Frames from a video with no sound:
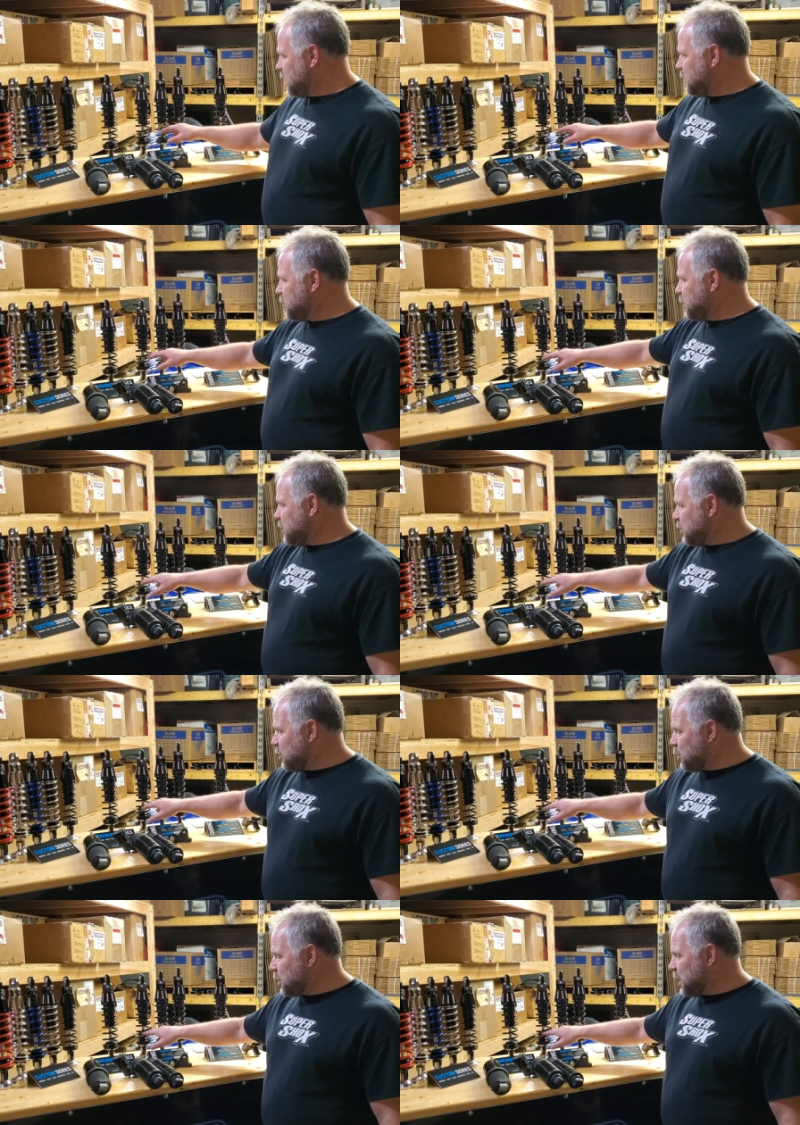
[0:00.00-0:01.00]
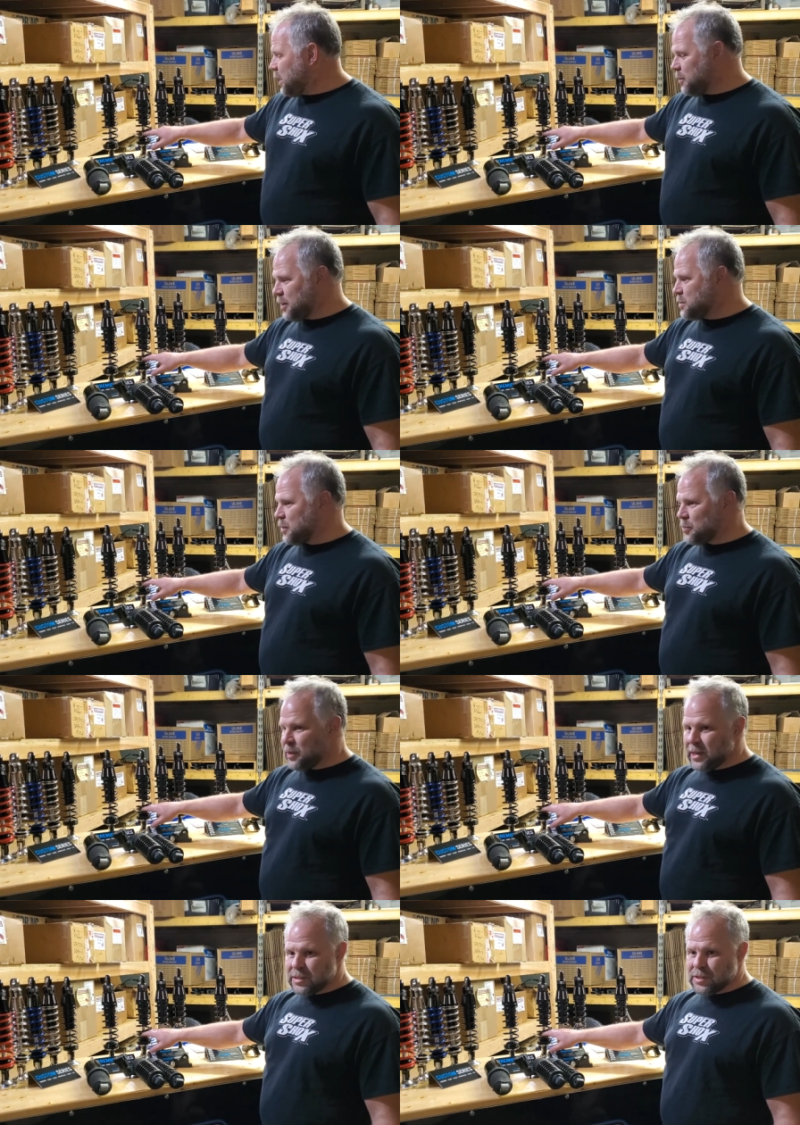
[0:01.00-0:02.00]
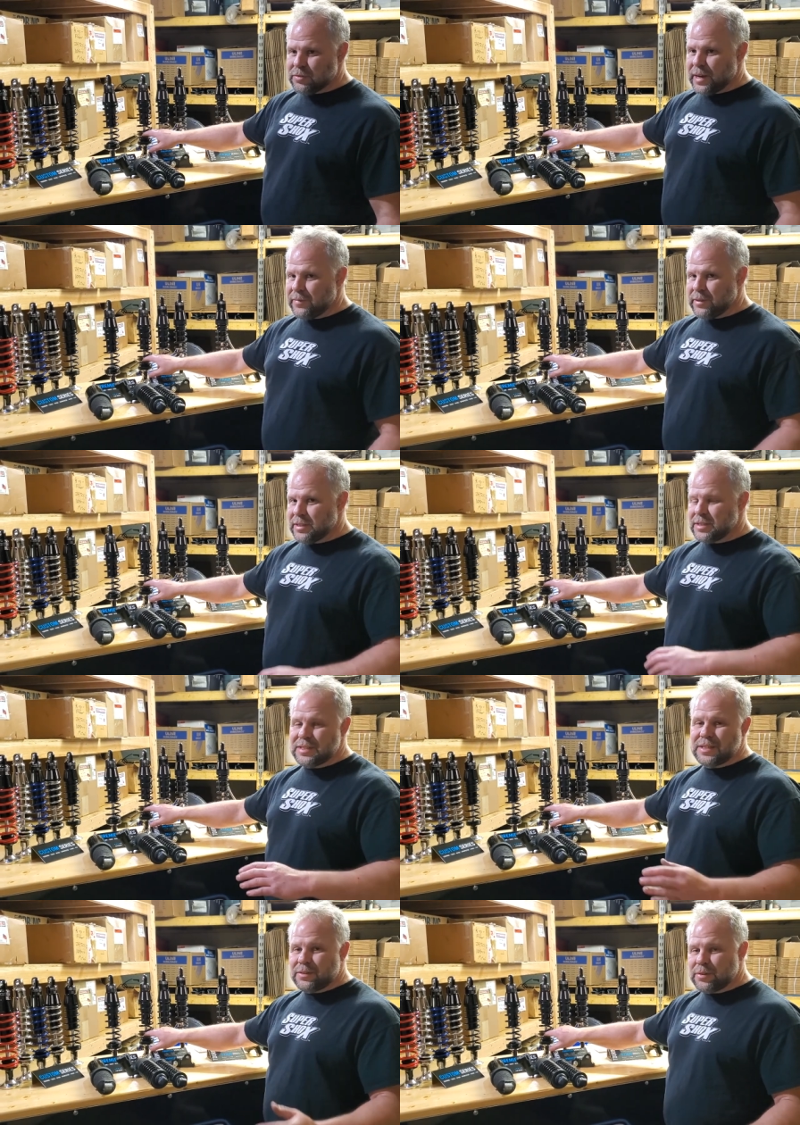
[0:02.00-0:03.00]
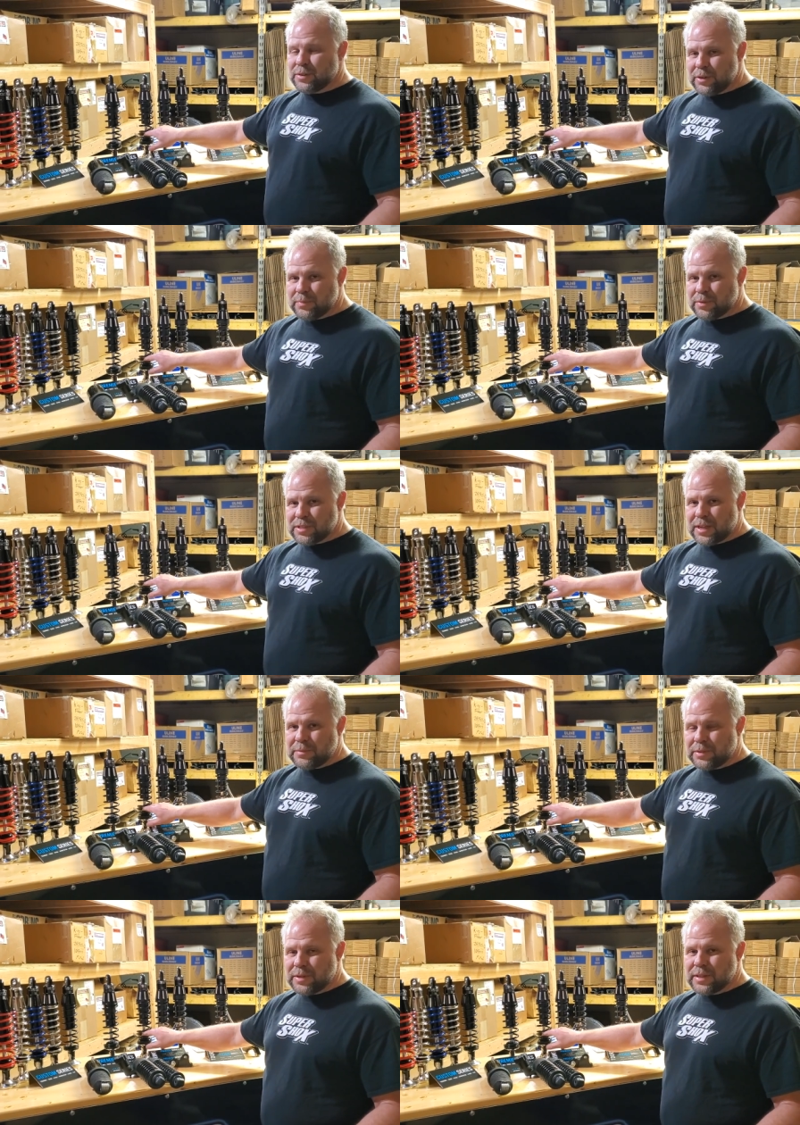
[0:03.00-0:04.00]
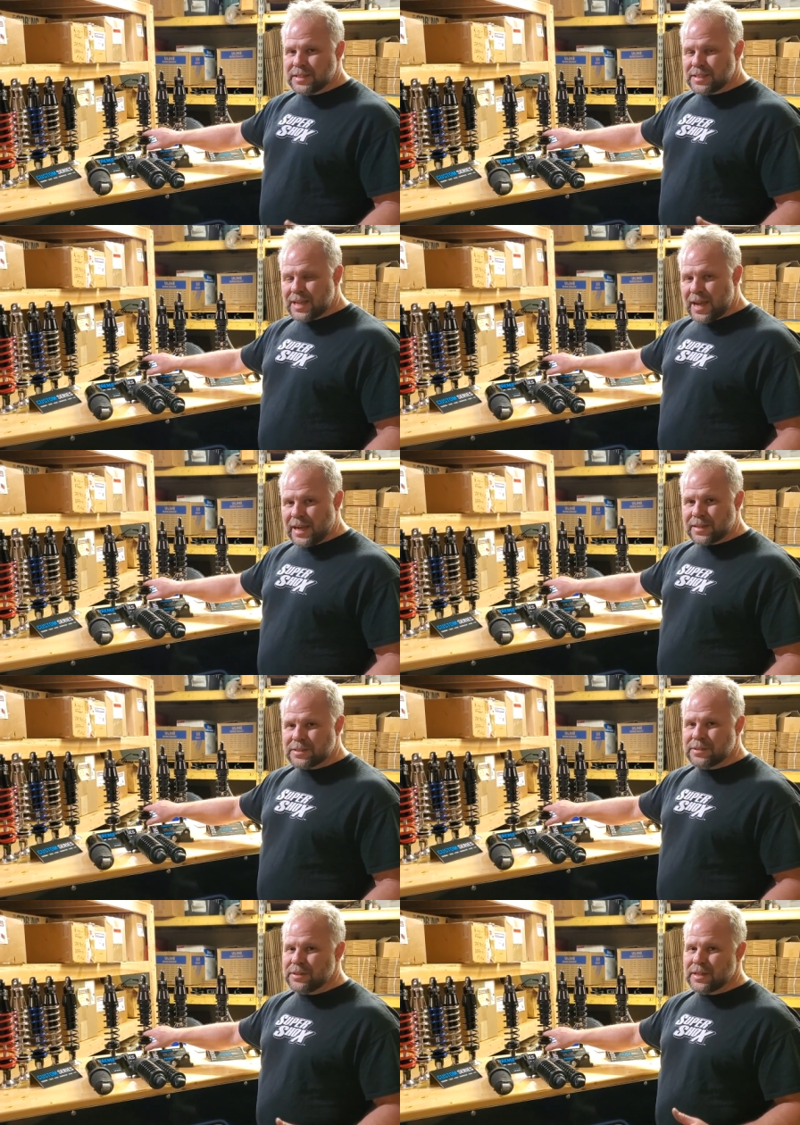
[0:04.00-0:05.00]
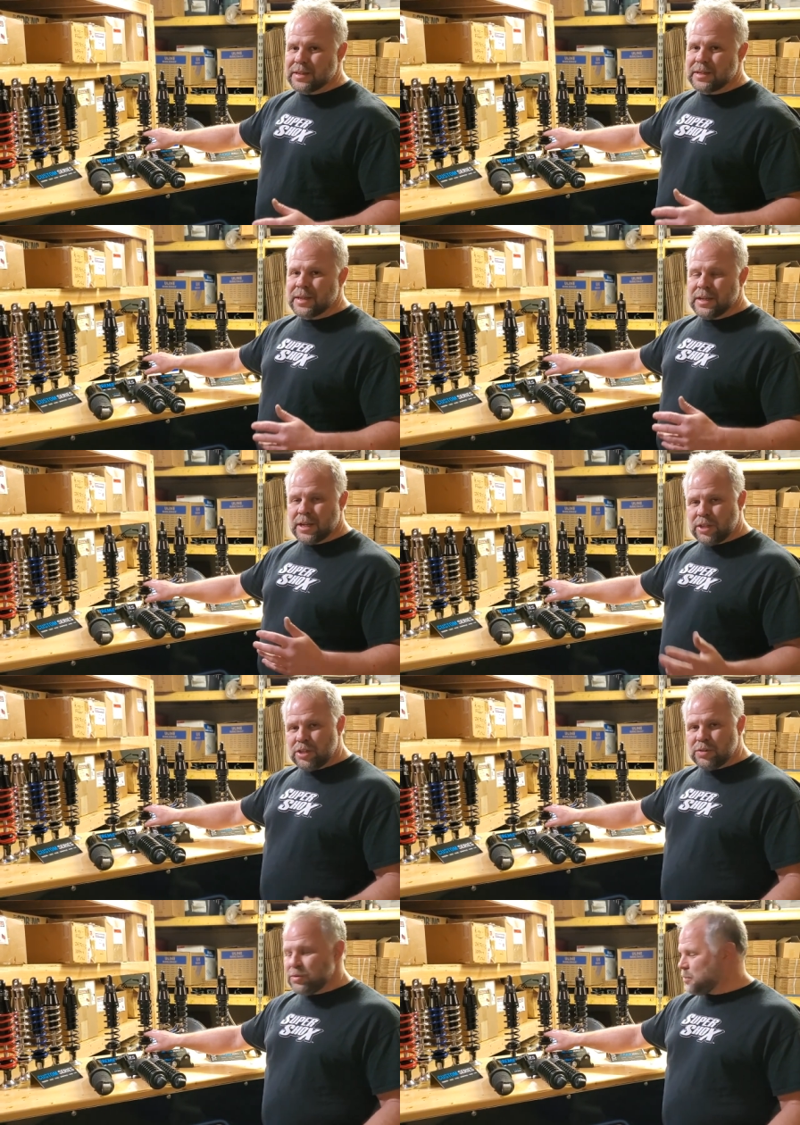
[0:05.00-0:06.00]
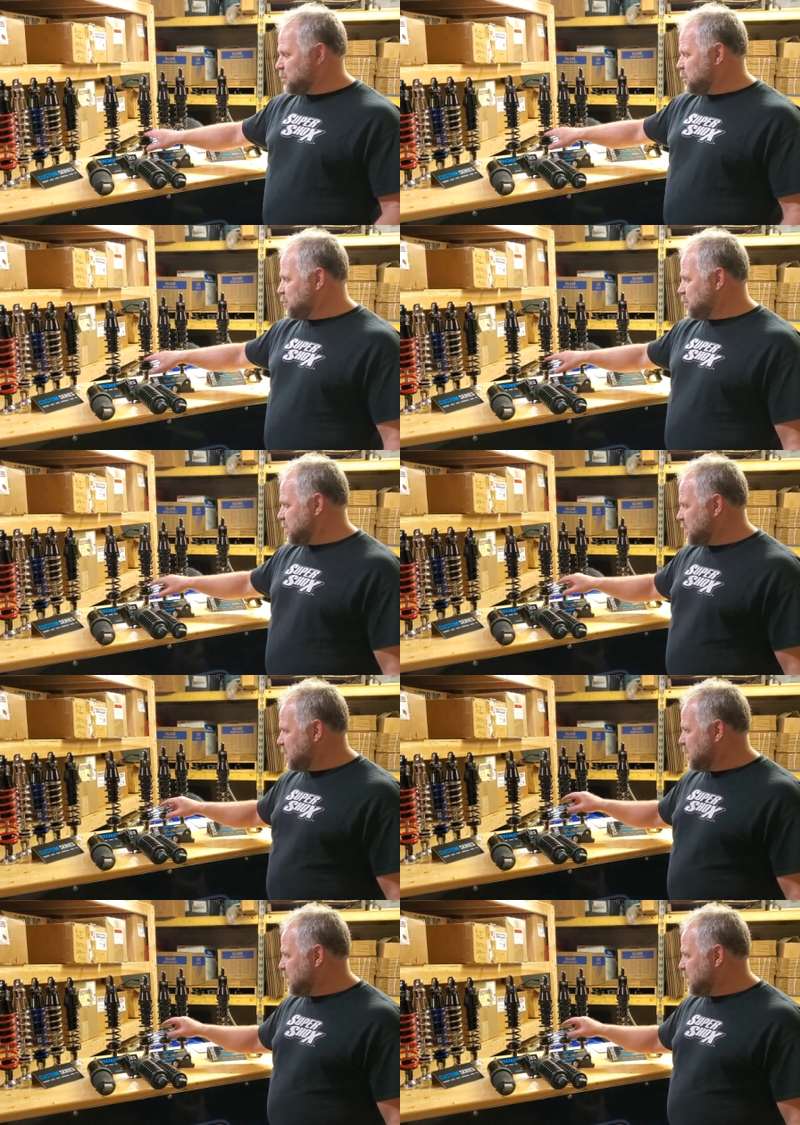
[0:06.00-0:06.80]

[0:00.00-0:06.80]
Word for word: Even with our lower height ones, with three inches of travel, it's still 30% more than stock. So you're getting a huge improvement.